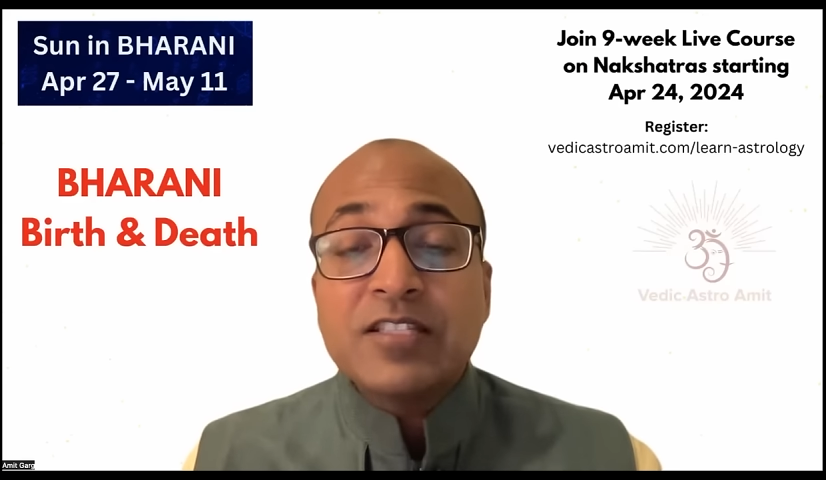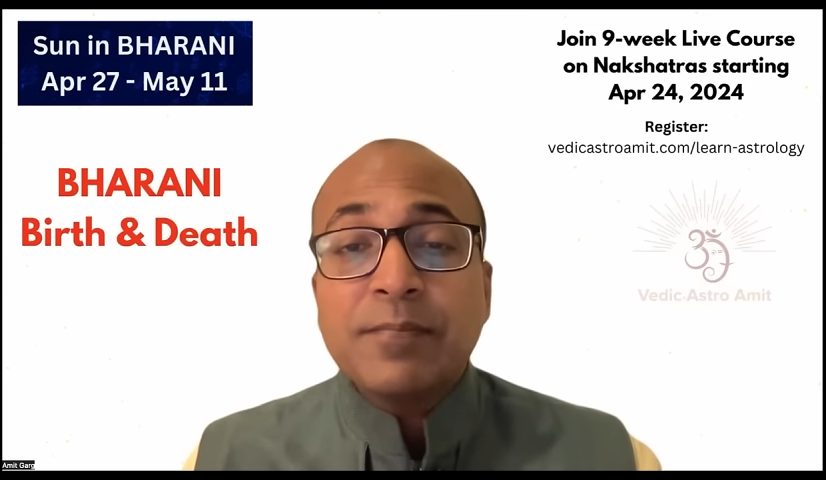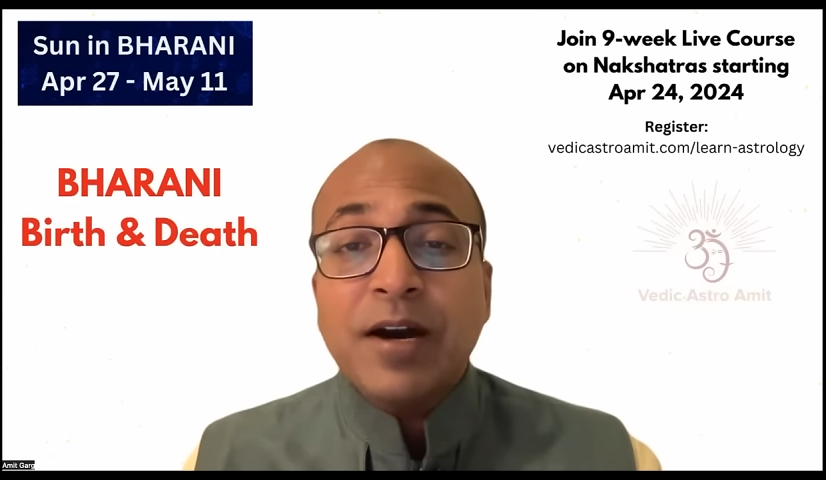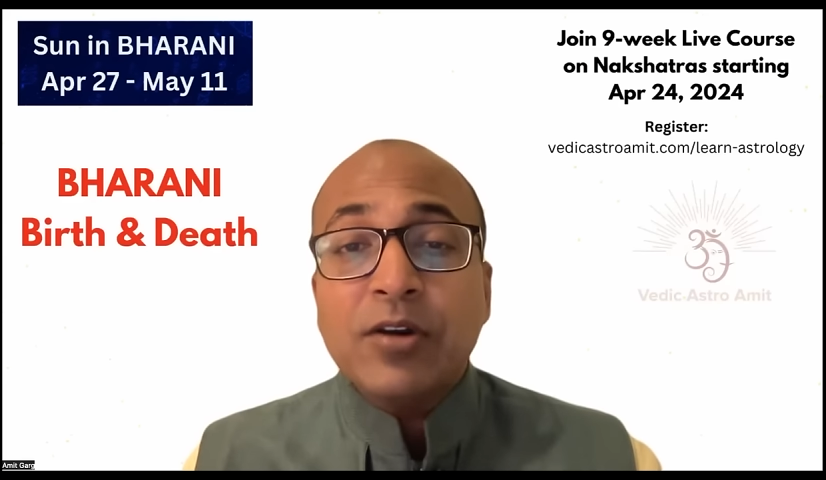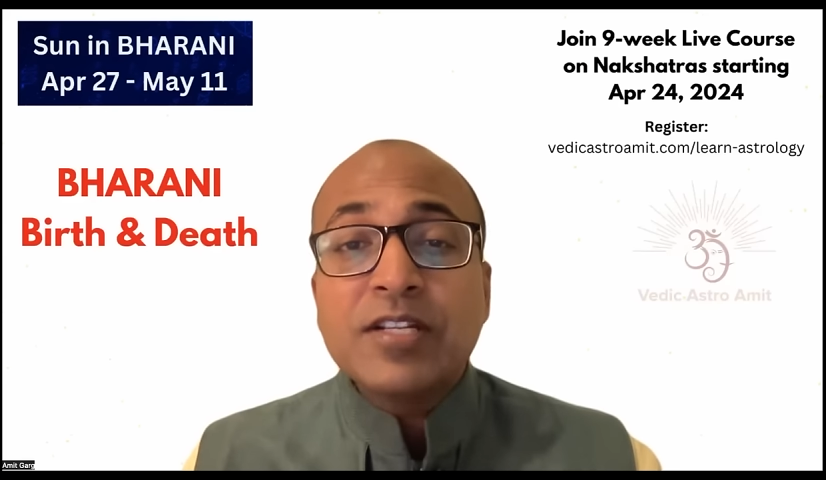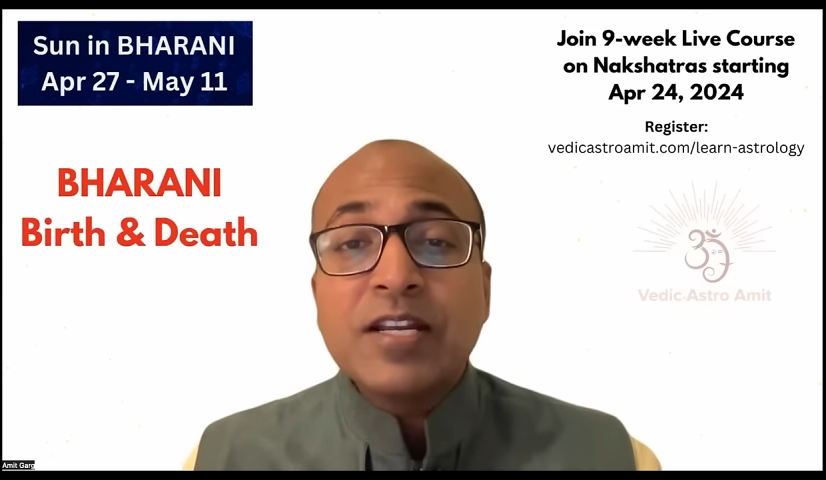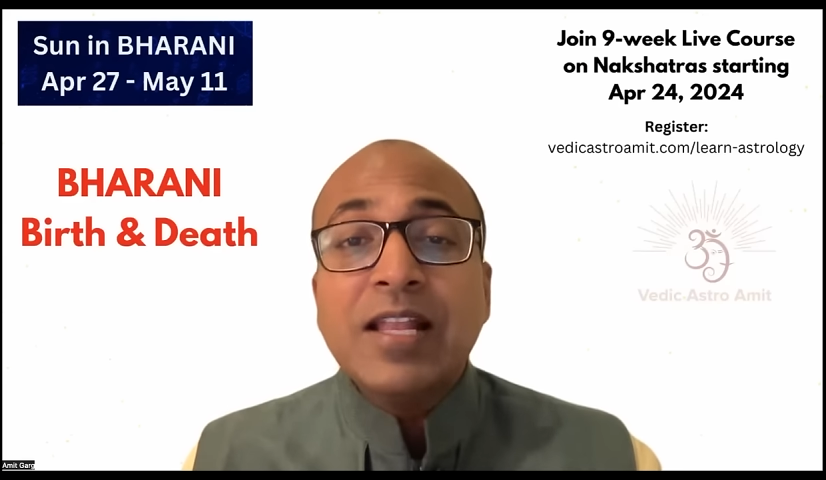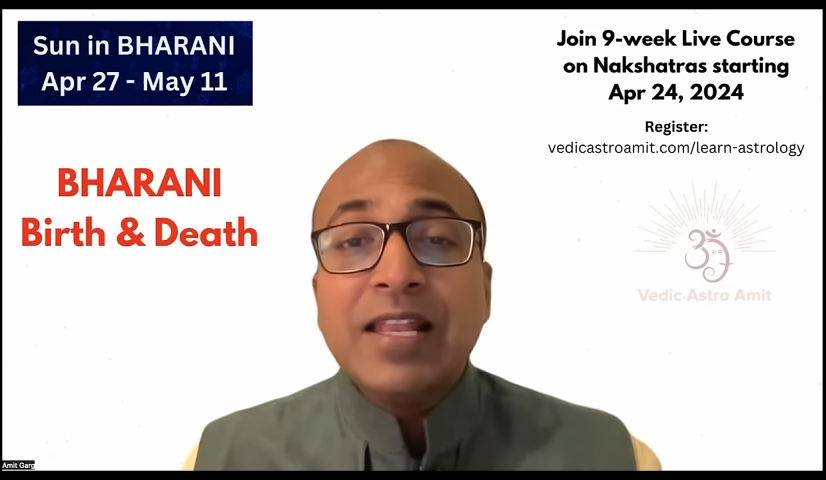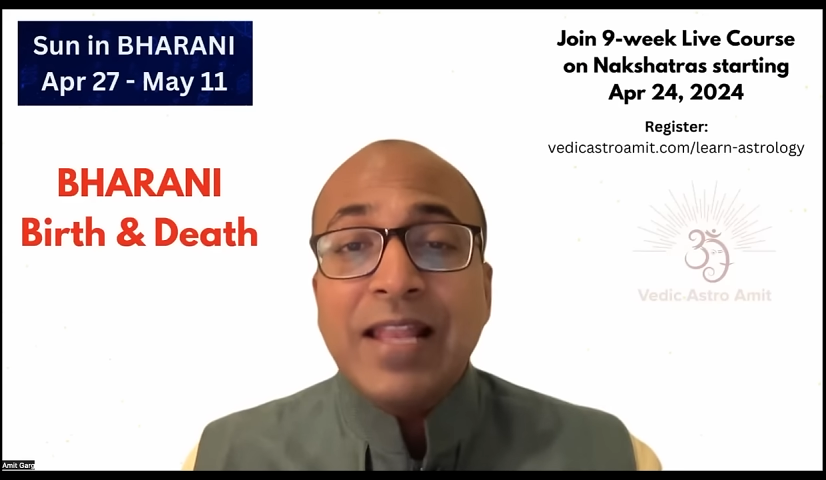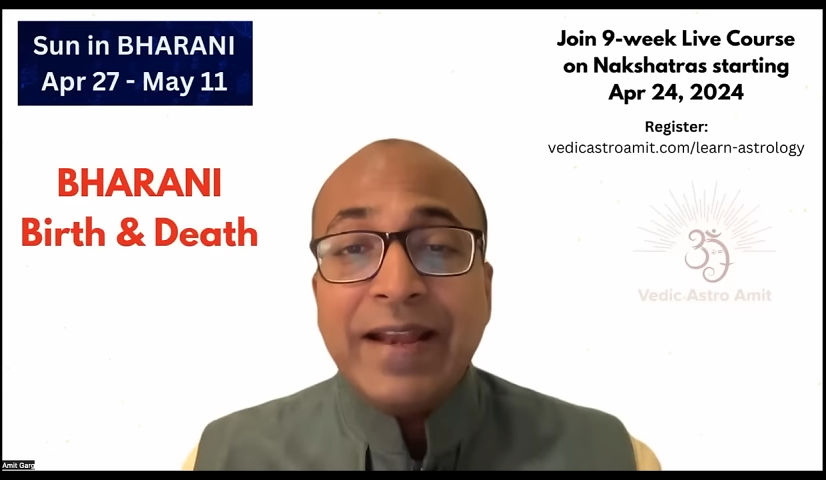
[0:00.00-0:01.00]
It's about
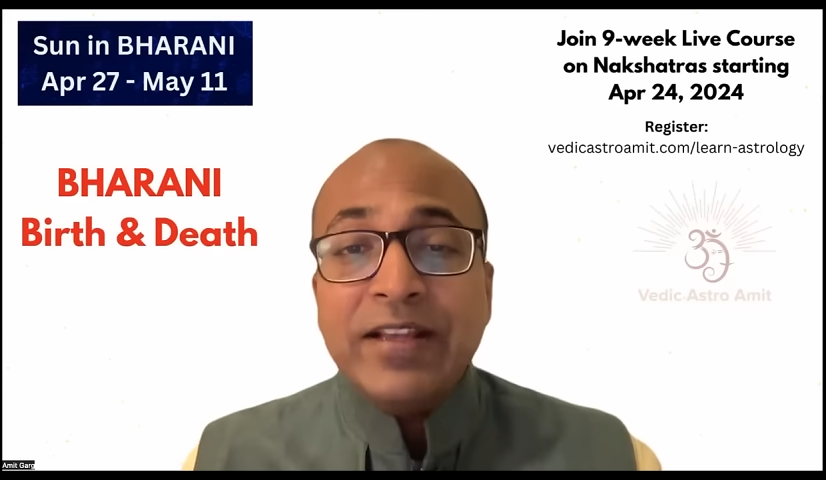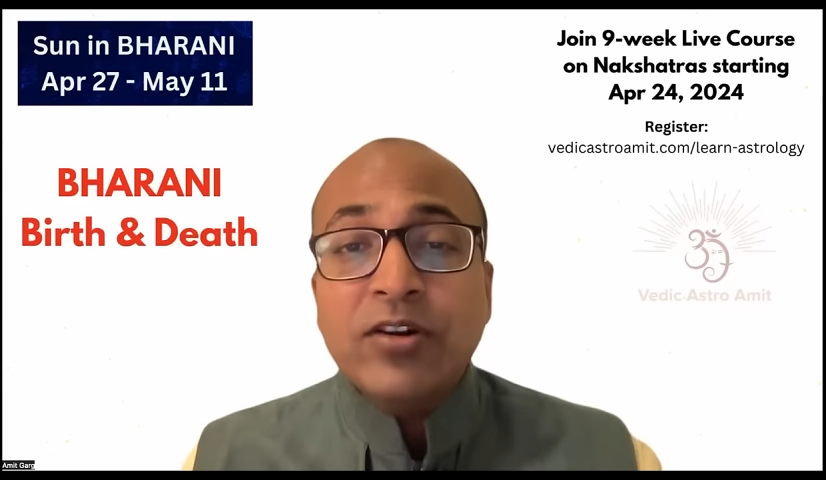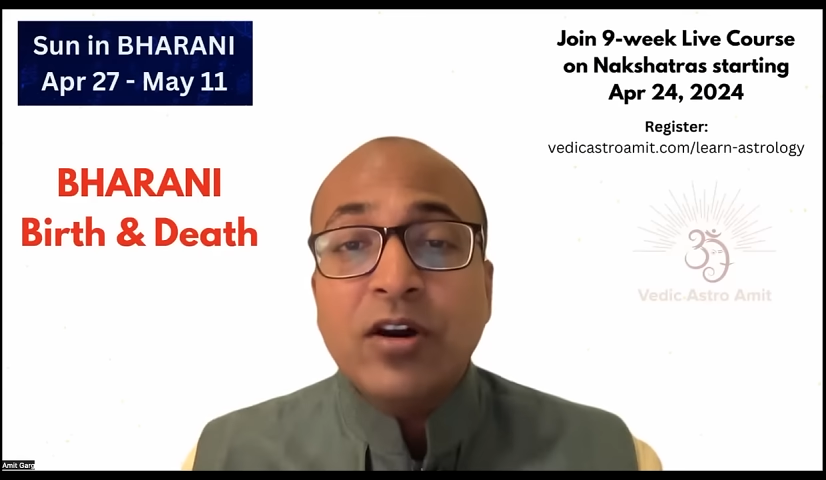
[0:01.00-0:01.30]
letting